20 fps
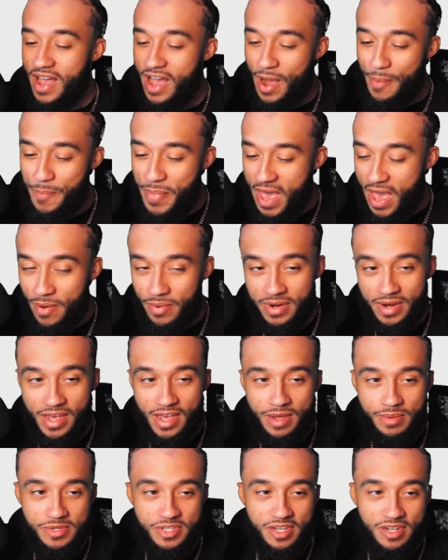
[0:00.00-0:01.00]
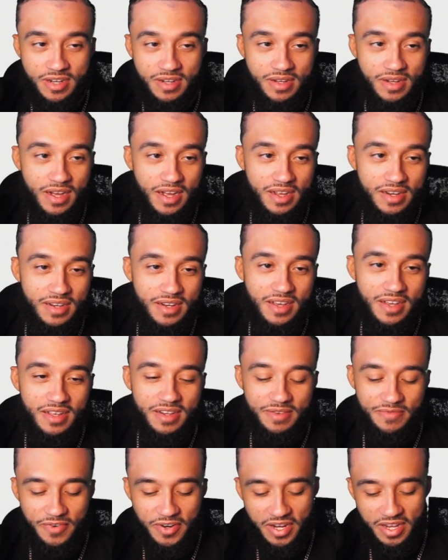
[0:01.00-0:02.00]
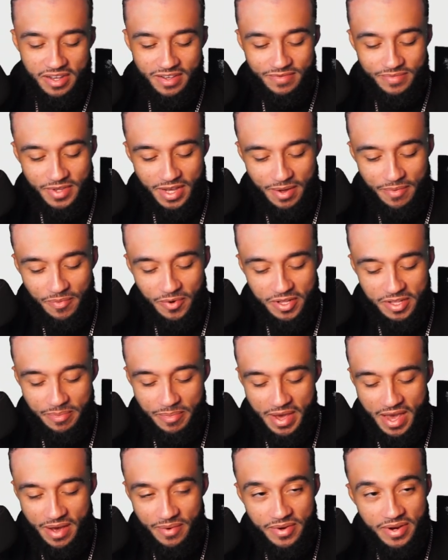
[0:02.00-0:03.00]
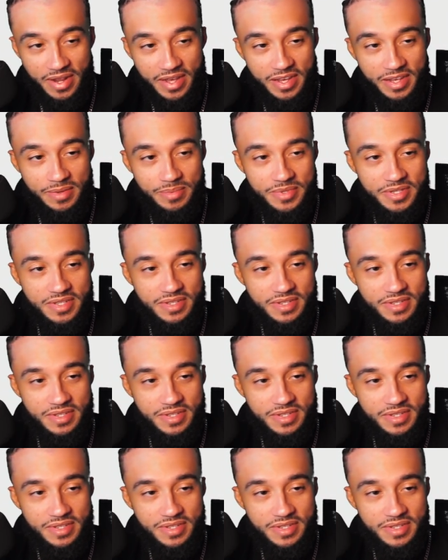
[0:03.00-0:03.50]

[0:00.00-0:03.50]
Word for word: I'm bad with names, y'all. I, forgive me, I'm really bad with names.